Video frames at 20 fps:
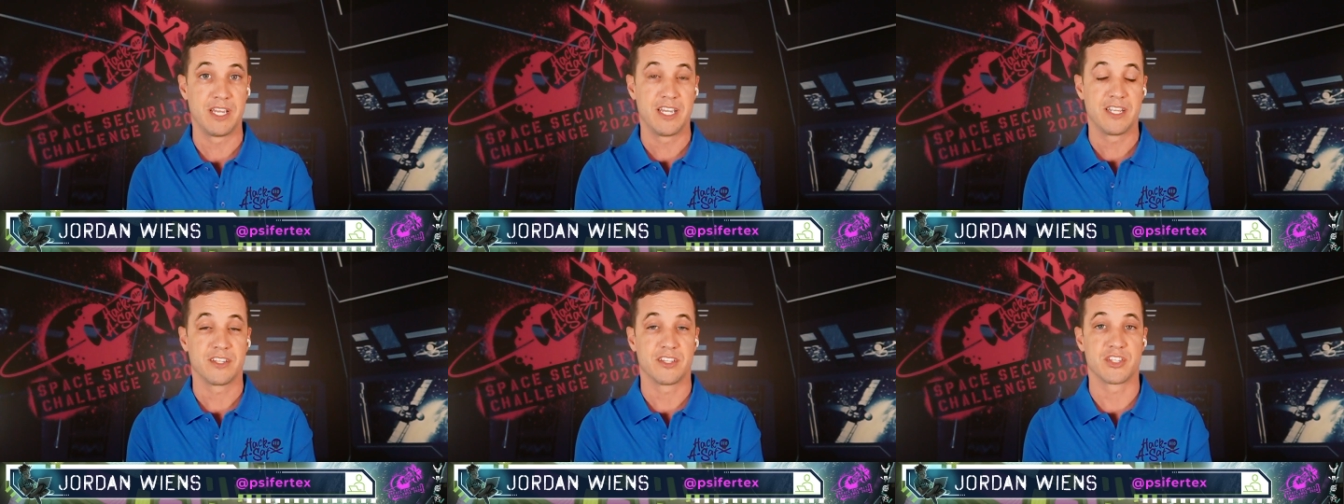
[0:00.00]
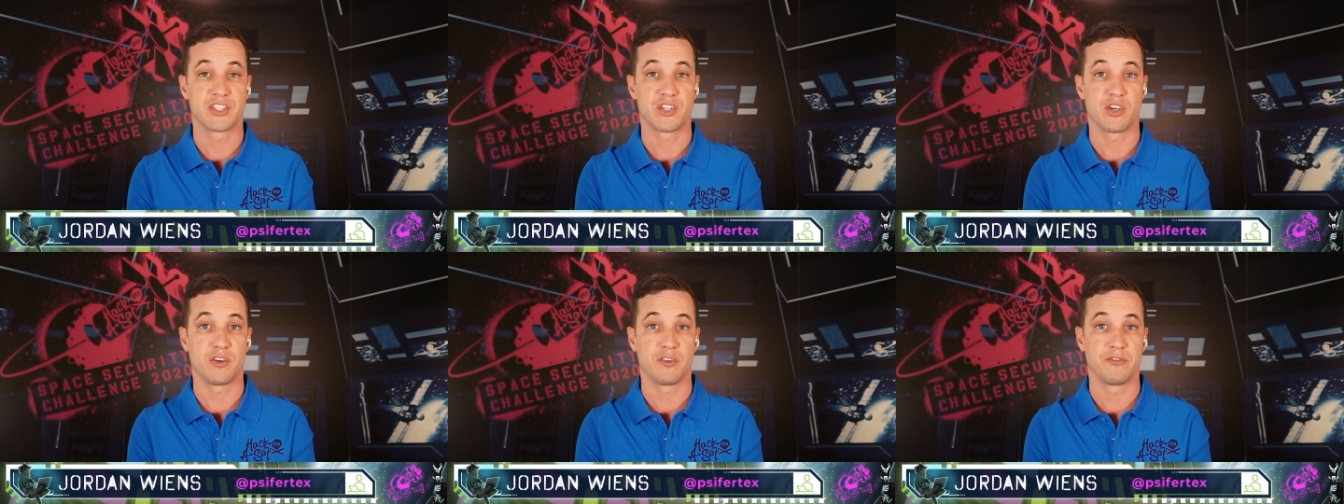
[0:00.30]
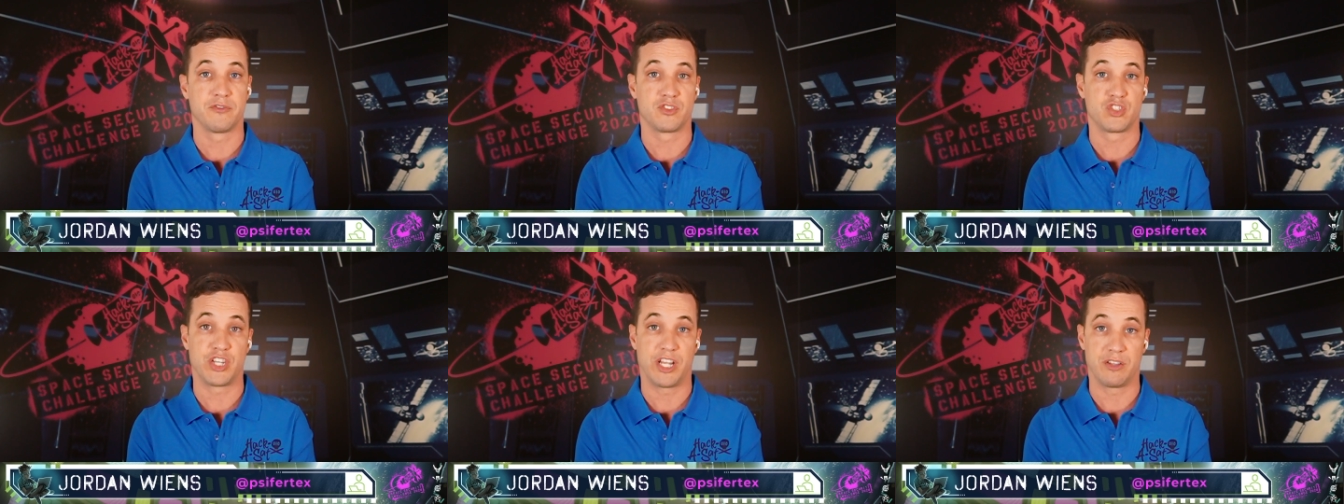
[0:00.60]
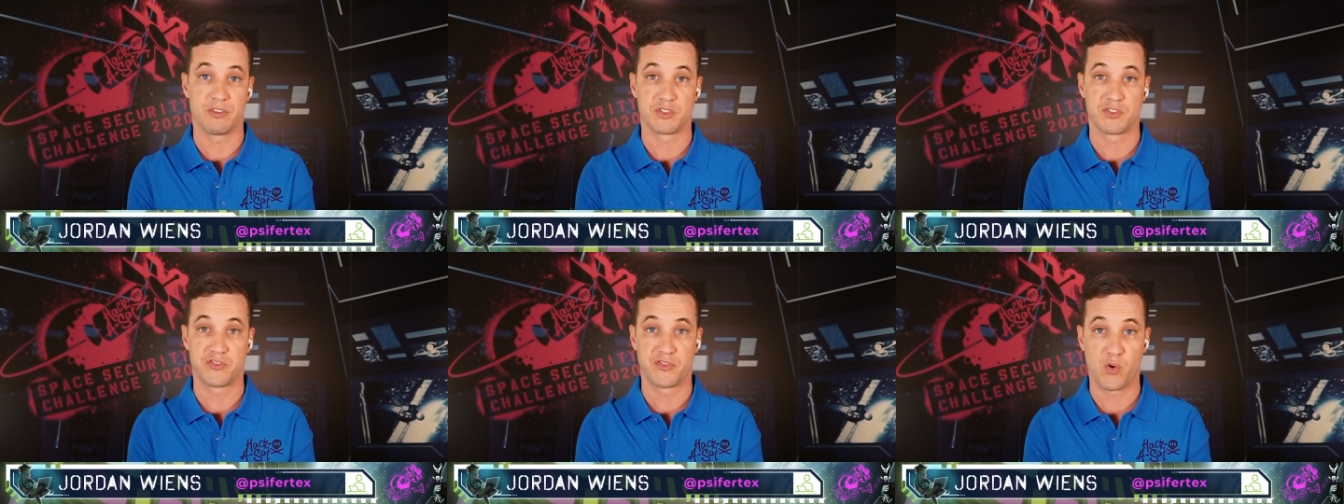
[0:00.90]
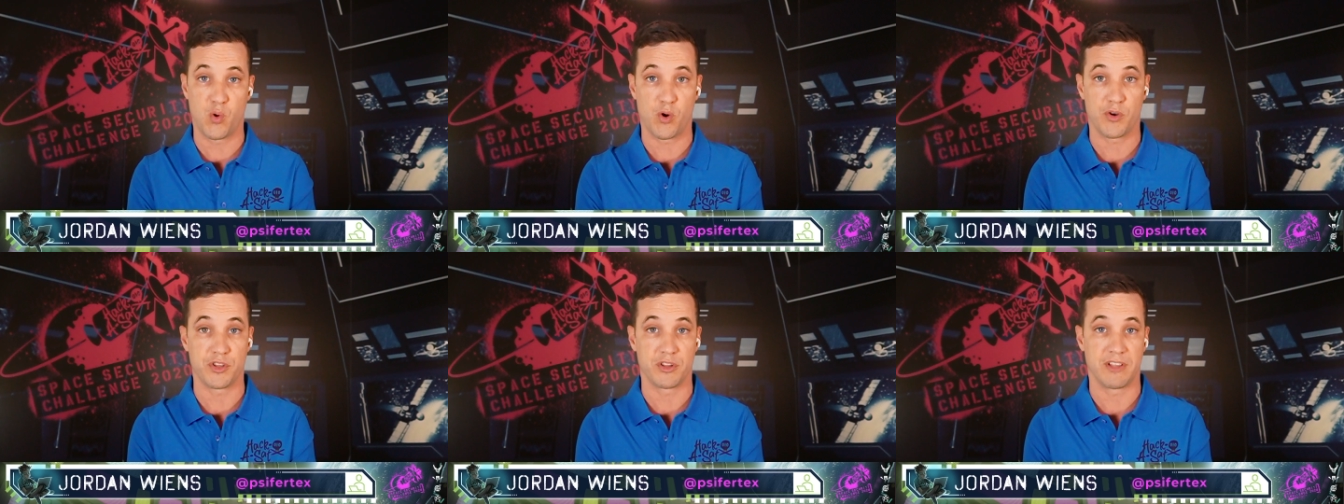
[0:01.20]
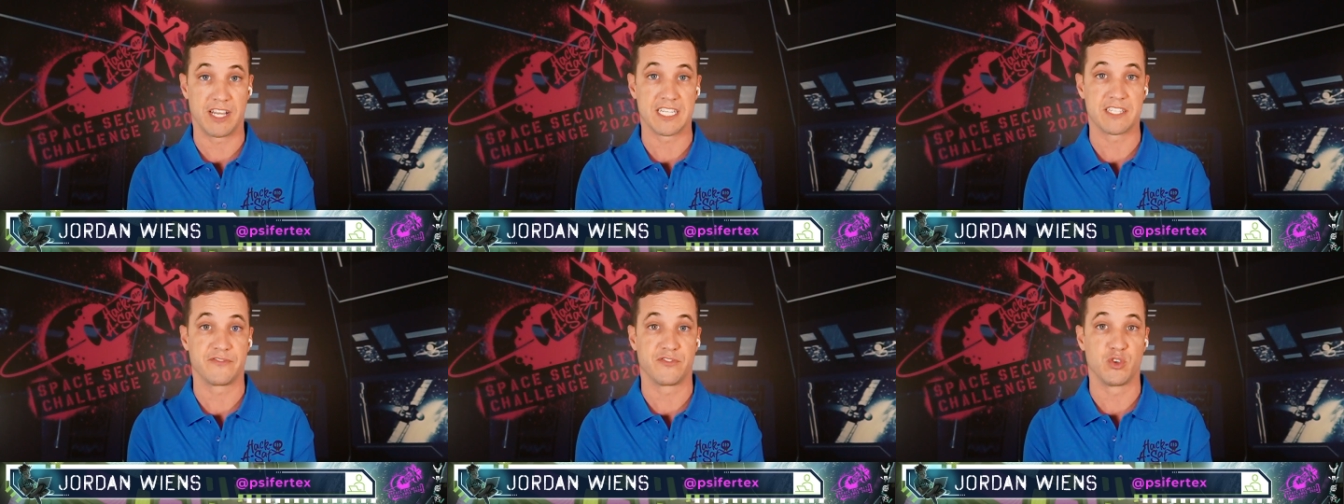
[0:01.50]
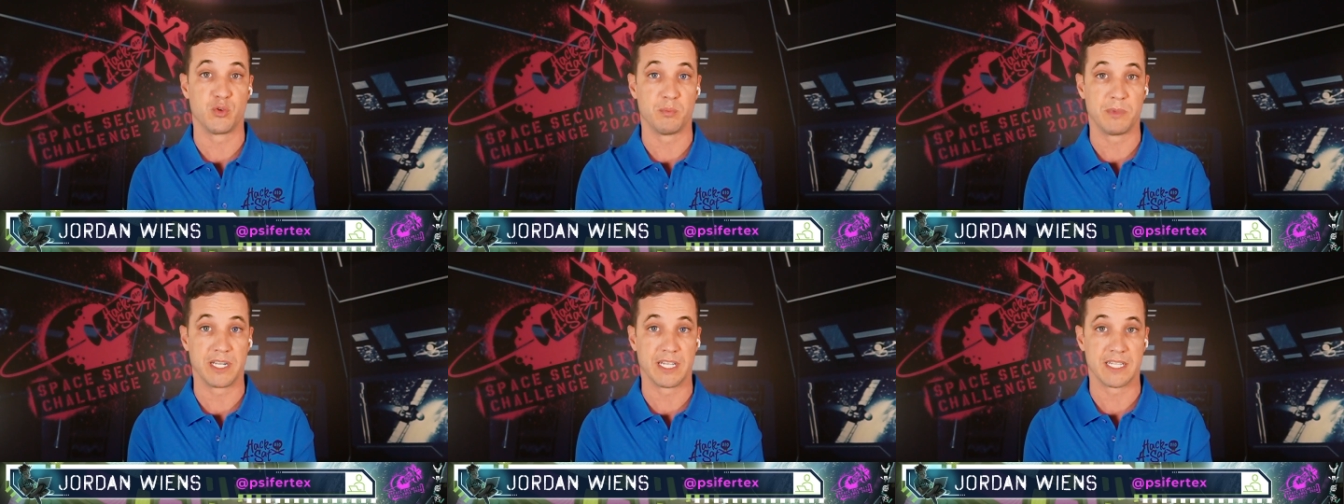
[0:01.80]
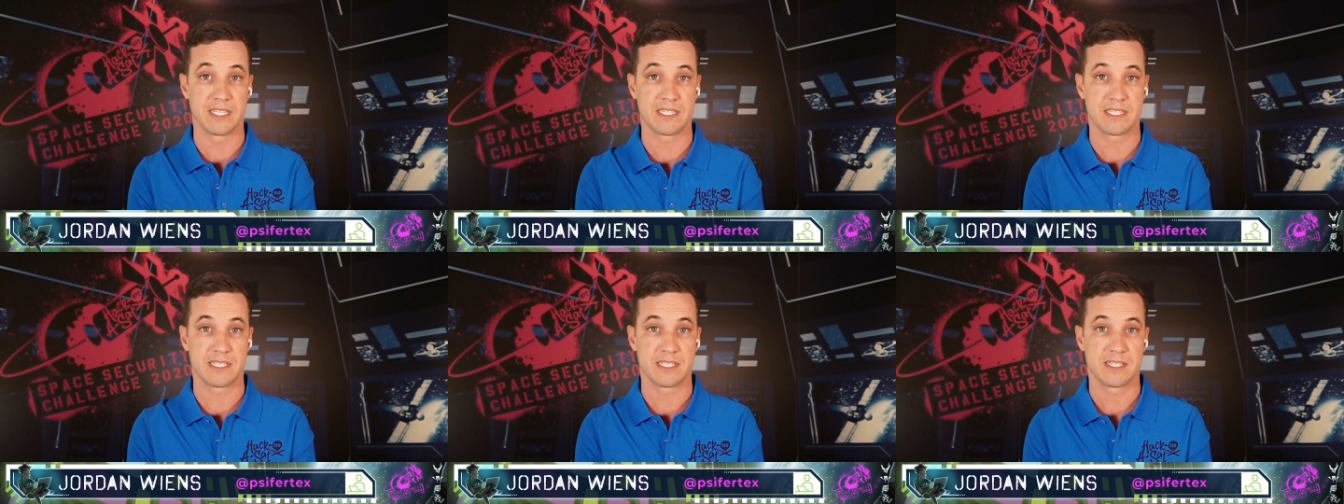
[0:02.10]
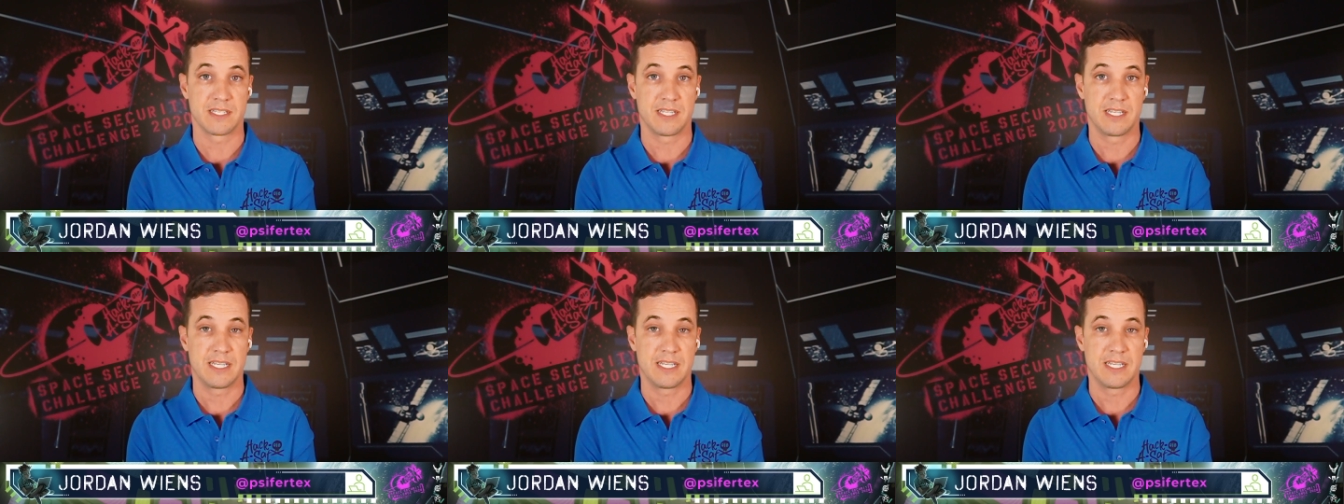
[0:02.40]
to solve challenge four in the last few minutes.